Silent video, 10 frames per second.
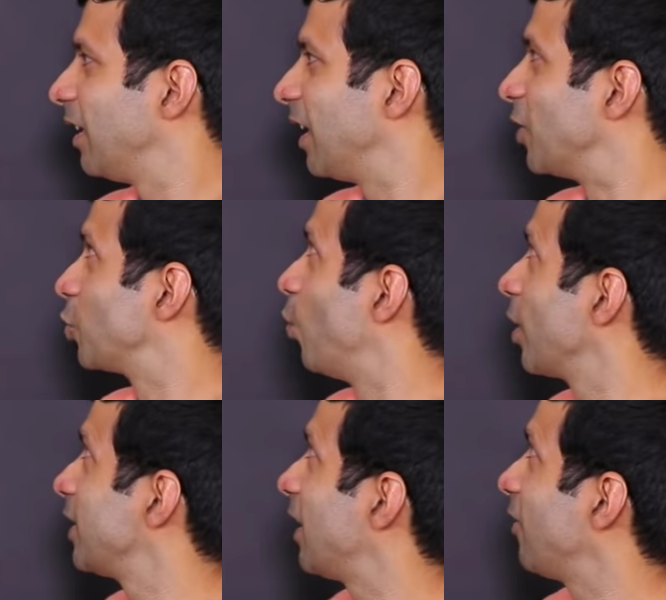And so
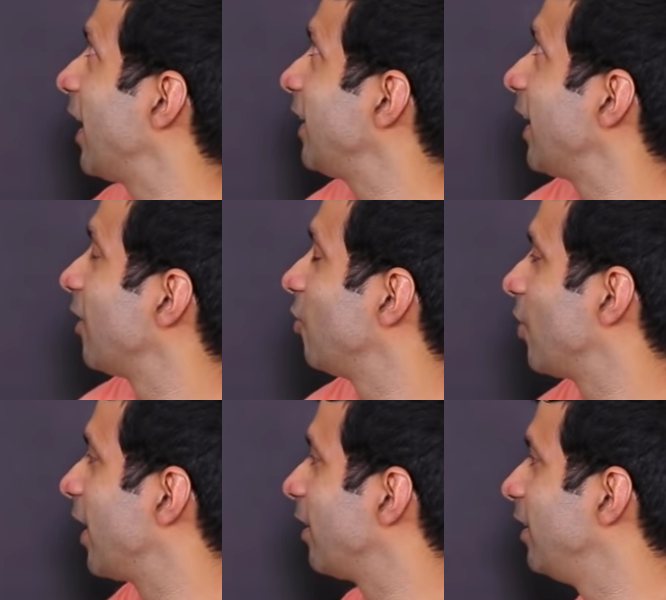what is our right angle
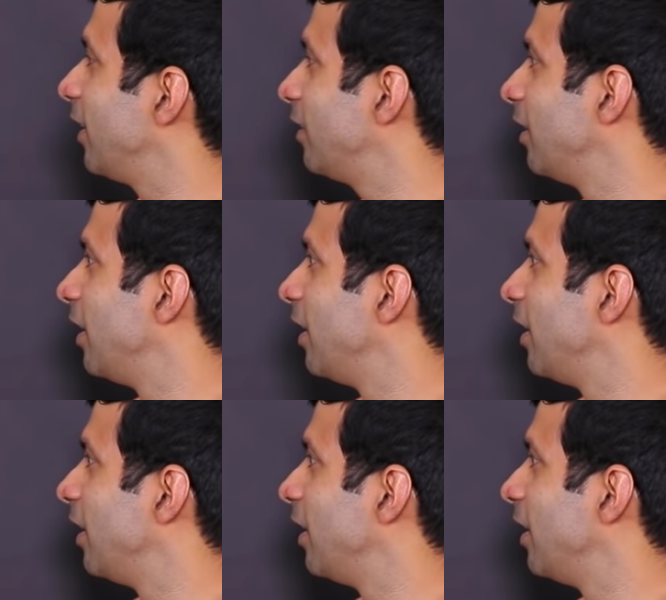triangle here?